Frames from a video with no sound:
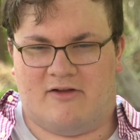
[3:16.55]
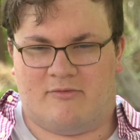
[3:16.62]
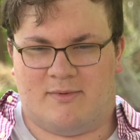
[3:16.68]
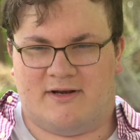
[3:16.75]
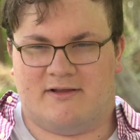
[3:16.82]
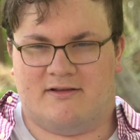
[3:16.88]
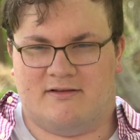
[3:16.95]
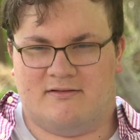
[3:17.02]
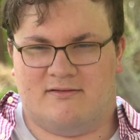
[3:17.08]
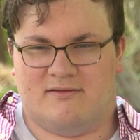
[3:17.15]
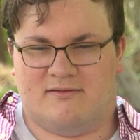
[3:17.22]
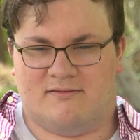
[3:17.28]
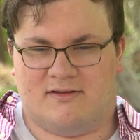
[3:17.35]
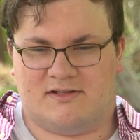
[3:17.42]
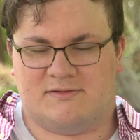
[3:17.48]
Everybody
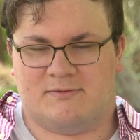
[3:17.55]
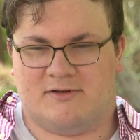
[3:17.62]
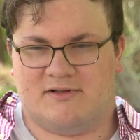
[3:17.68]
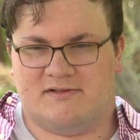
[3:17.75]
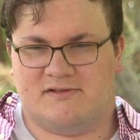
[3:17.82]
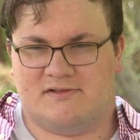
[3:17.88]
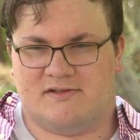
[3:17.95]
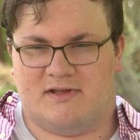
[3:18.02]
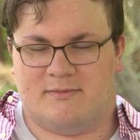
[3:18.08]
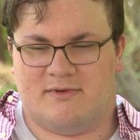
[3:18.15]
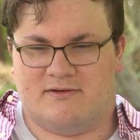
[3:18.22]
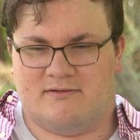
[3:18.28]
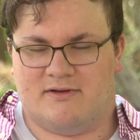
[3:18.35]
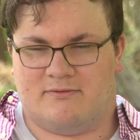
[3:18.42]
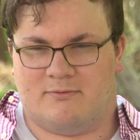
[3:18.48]
experiences them
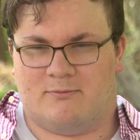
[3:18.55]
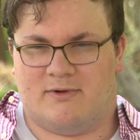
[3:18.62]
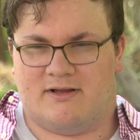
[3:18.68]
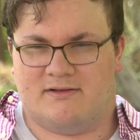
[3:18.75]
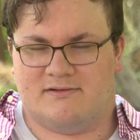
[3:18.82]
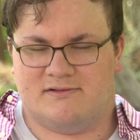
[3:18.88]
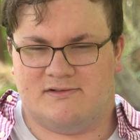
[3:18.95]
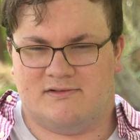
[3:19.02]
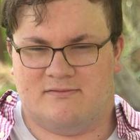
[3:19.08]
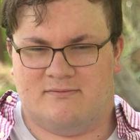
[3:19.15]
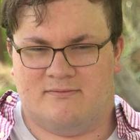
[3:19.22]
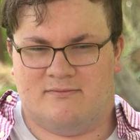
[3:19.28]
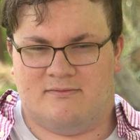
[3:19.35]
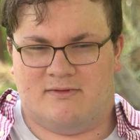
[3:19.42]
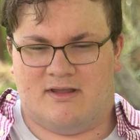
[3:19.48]
in different ways,
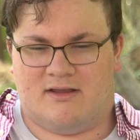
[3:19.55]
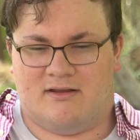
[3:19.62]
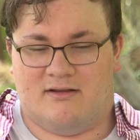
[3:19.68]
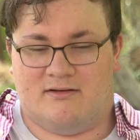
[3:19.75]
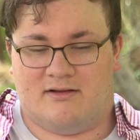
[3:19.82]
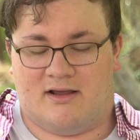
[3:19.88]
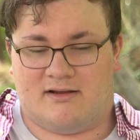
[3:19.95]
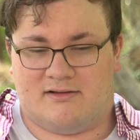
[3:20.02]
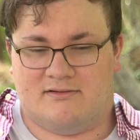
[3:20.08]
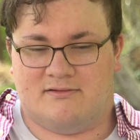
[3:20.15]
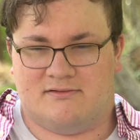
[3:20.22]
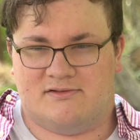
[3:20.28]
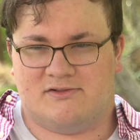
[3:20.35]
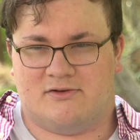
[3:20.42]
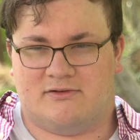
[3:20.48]
and I
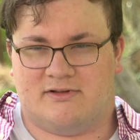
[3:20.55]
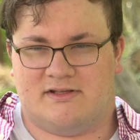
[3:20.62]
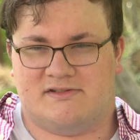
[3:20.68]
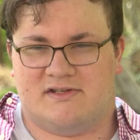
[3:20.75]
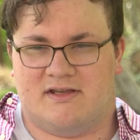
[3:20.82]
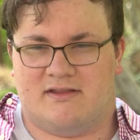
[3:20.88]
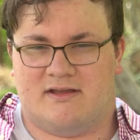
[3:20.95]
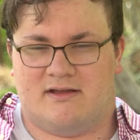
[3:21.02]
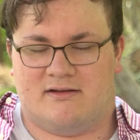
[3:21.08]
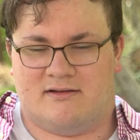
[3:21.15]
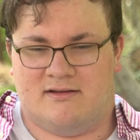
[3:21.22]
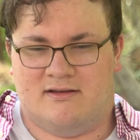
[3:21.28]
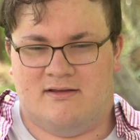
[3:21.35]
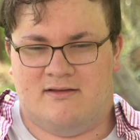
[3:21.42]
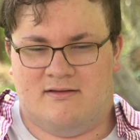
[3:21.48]
can certainly say that
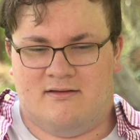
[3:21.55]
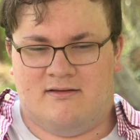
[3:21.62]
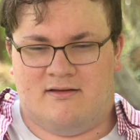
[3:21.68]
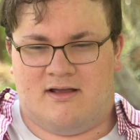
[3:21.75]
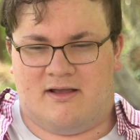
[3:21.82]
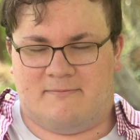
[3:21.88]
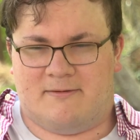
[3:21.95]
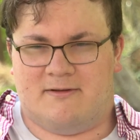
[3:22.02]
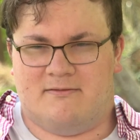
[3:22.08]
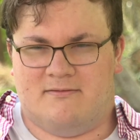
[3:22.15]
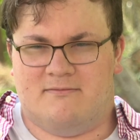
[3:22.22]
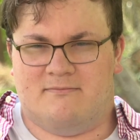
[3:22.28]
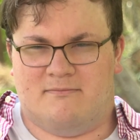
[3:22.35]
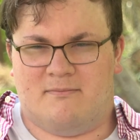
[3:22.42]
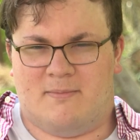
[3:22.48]
I've been
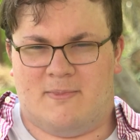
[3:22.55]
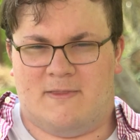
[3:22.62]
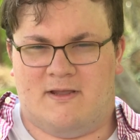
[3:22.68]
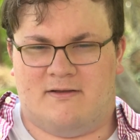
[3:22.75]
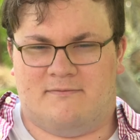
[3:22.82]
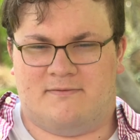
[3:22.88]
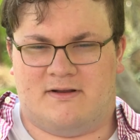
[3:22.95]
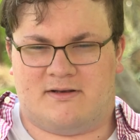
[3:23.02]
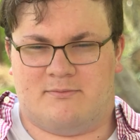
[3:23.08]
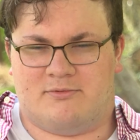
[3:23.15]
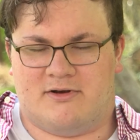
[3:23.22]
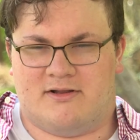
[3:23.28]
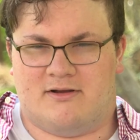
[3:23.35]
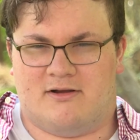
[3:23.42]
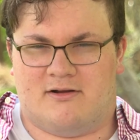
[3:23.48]
affected
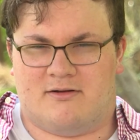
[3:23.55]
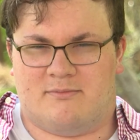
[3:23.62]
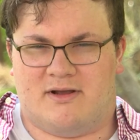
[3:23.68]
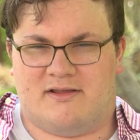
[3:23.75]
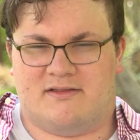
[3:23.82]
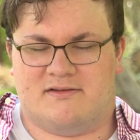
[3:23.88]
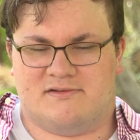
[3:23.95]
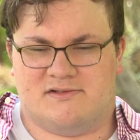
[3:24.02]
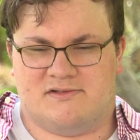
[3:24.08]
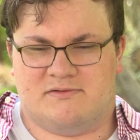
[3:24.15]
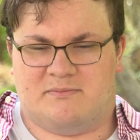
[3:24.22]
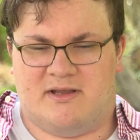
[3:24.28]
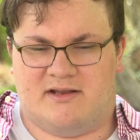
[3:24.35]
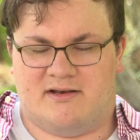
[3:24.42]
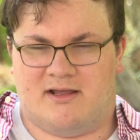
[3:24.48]
pretty hard by this
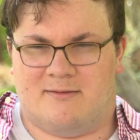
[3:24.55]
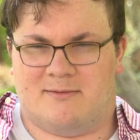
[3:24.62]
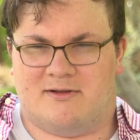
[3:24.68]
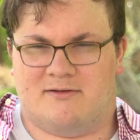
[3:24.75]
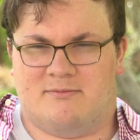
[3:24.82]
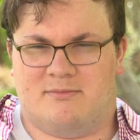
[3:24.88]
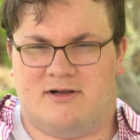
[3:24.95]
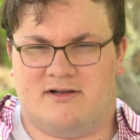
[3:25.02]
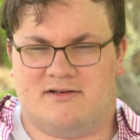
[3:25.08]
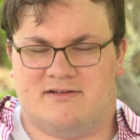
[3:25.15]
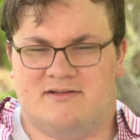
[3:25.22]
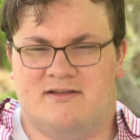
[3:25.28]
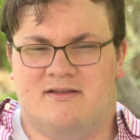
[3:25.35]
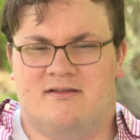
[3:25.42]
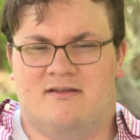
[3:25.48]
pandemic, but,